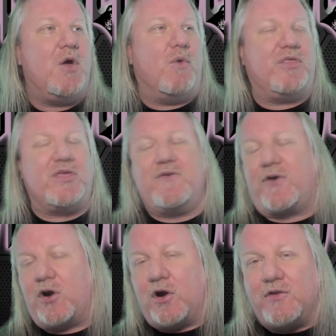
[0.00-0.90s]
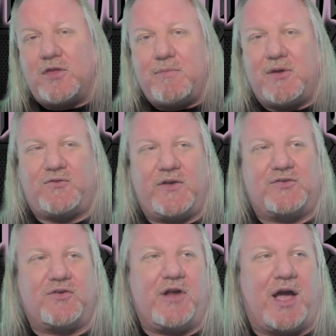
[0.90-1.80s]
whether you've heard the
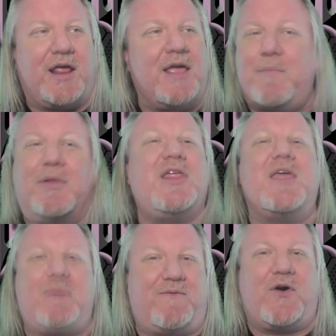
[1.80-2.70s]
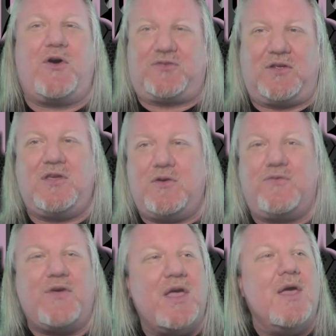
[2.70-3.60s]
Misfits or not, and believe me, folks, you've